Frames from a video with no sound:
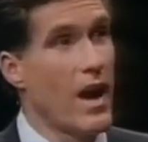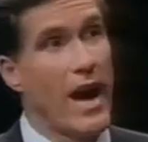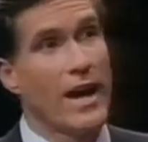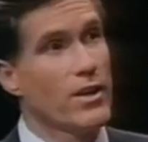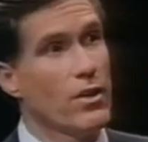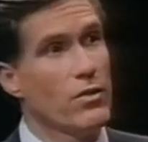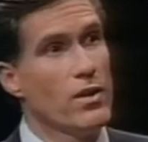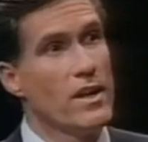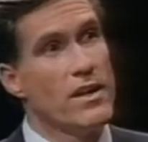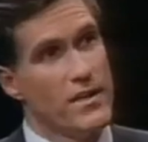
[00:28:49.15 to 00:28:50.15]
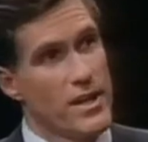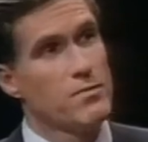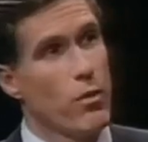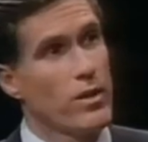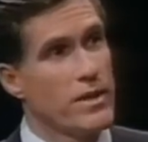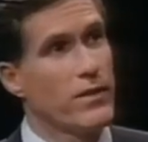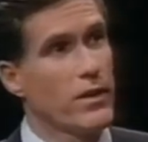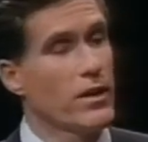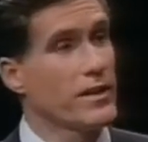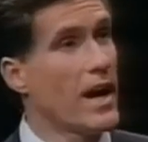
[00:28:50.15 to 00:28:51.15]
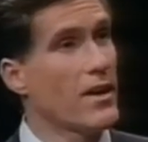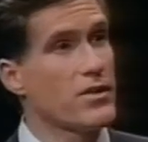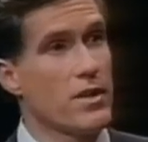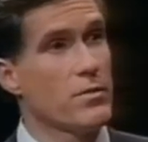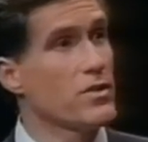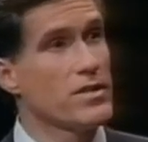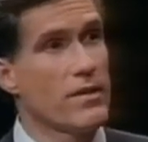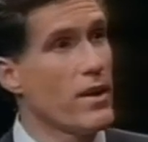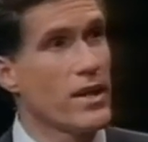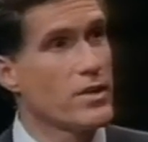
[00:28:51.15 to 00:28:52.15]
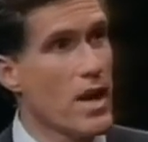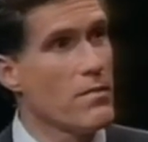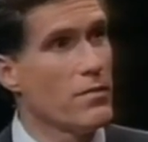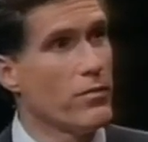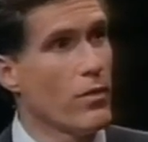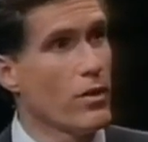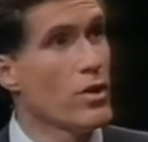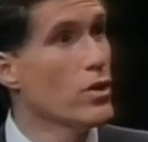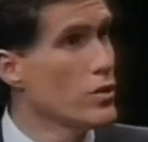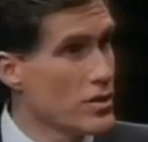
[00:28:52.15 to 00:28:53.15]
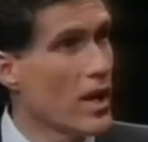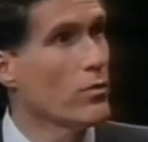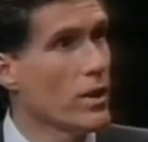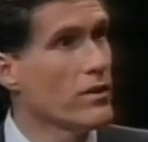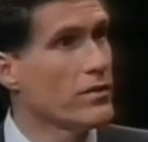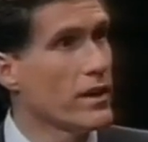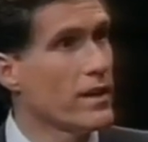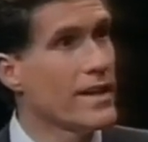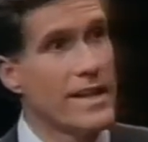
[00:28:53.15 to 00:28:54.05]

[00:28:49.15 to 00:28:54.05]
I know that it's more difficult to hire someone who's never had a job before, who's on welfare.